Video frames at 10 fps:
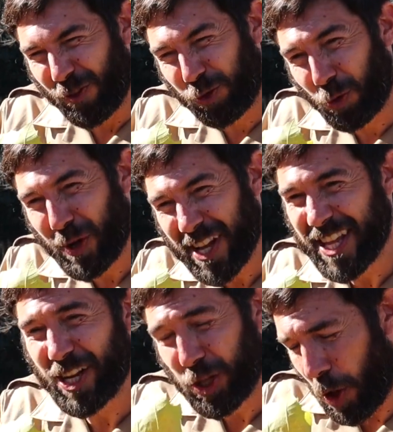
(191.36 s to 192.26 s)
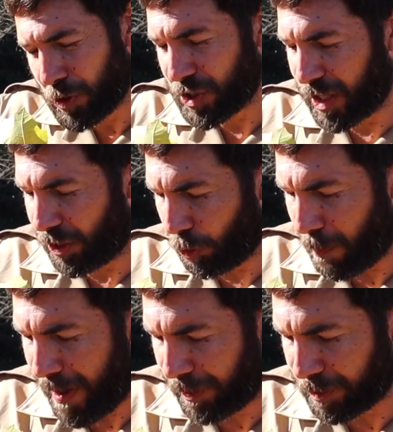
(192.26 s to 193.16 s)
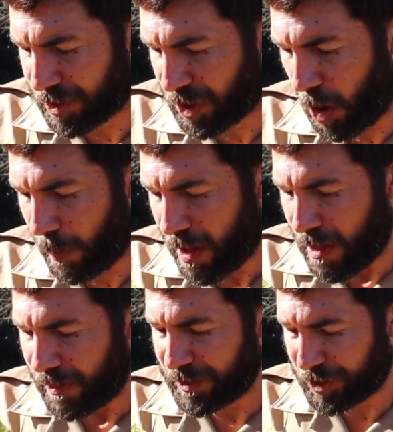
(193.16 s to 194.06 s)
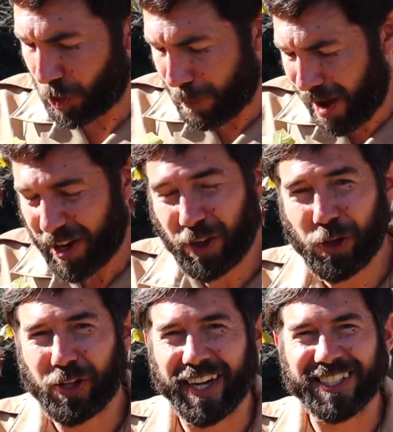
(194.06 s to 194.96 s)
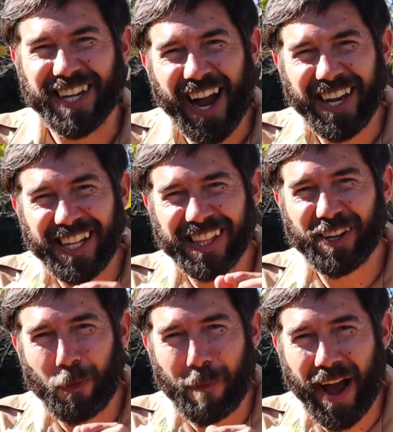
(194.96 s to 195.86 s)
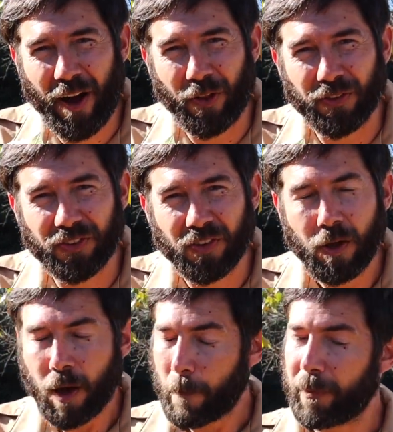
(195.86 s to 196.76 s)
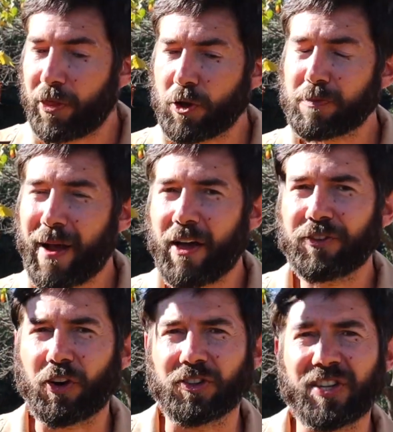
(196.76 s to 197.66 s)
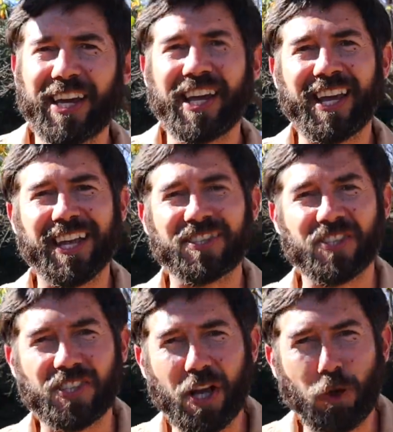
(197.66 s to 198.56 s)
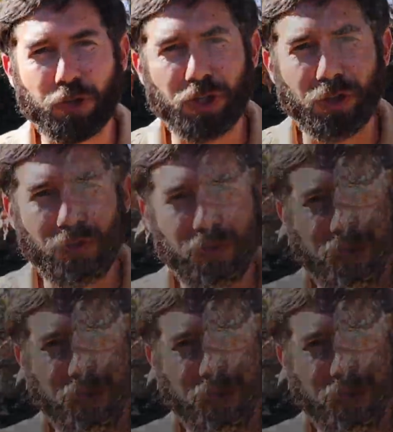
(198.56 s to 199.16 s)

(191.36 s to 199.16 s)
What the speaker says: really closely through a microscope, the stomata look like tiny little mouths, but those mouths are taking in CO2